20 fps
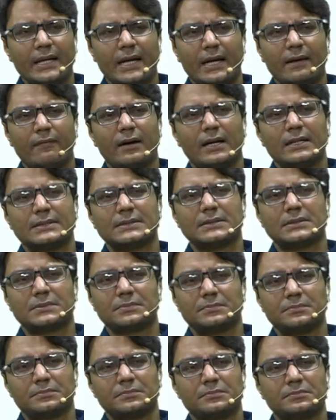I was
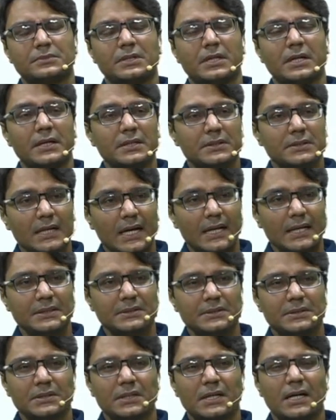
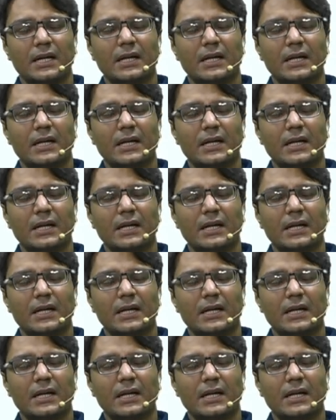criticized.